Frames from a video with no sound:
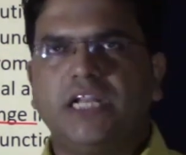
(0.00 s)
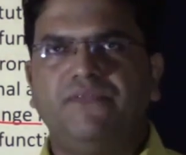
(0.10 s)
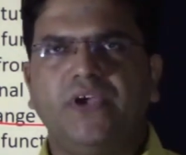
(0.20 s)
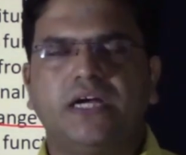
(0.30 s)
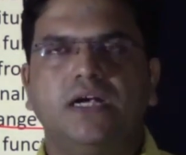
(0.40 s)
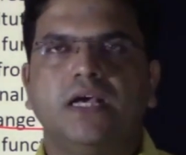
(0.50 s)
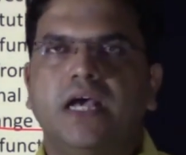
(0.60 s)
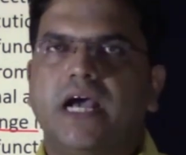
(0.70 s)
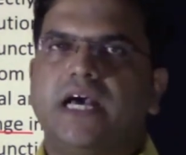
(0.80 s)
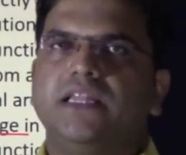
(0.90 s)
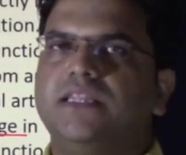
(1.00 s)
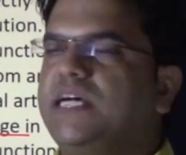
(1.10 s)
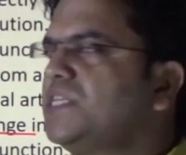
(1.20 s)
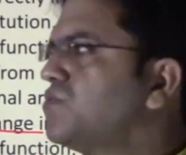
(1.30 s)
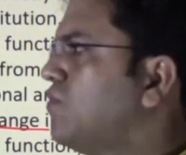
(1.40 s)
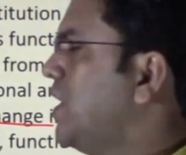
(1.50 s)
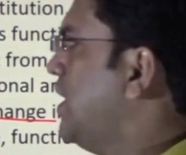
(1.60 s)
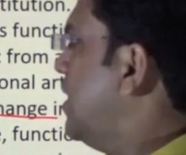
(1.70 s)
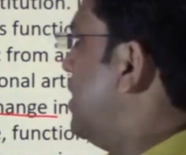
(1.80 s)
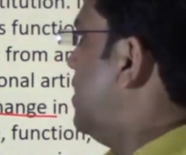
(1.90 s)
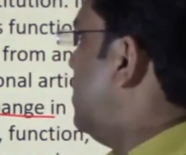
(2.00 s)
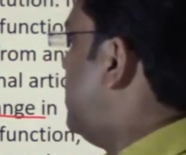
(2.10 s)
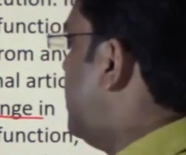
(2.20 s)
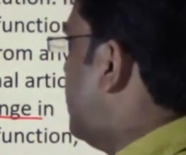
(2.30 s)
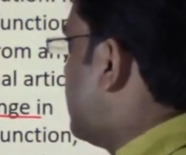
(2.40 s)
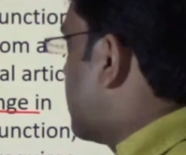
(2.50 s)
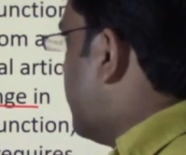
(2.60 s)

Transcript: difficult, and that's why their